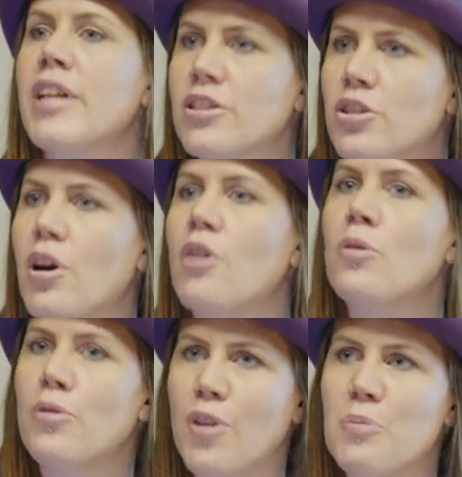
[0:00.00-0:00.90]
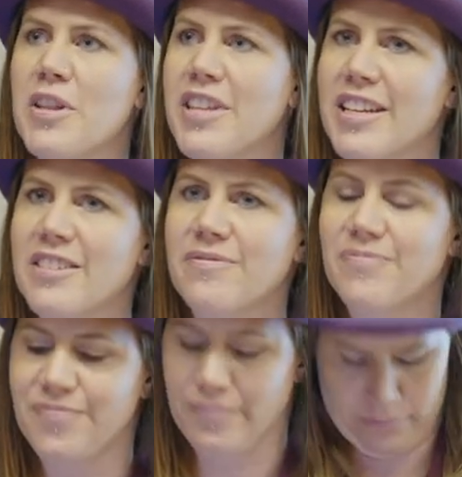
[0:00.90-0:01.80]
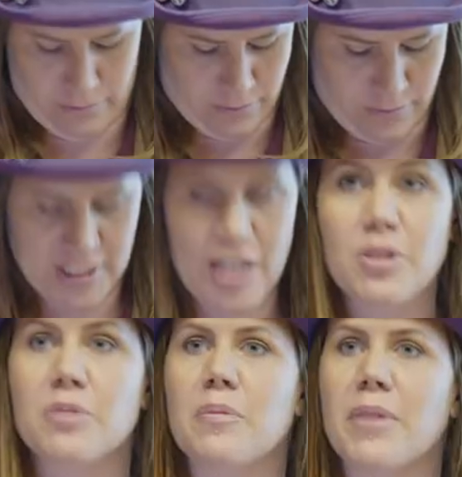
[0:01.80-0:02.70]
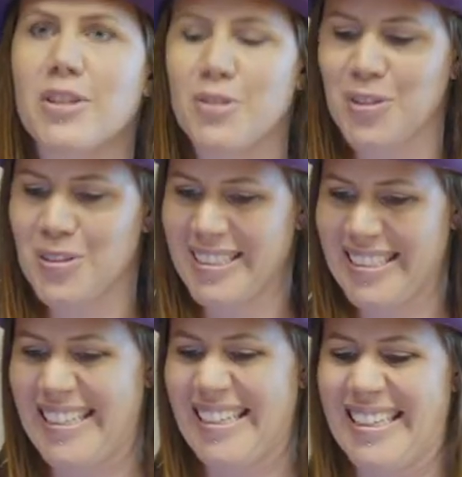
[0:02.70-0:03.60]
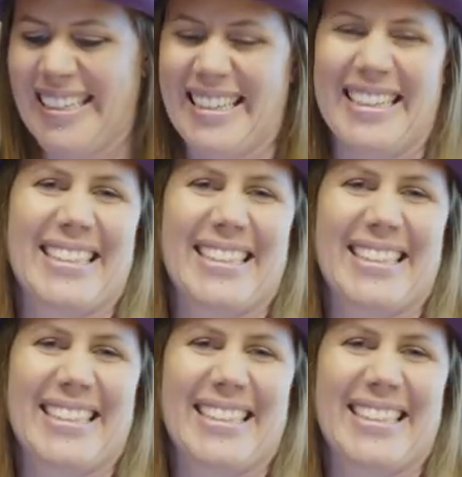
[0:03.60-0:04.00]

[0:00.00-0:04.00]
and grow from within. That was my microphone.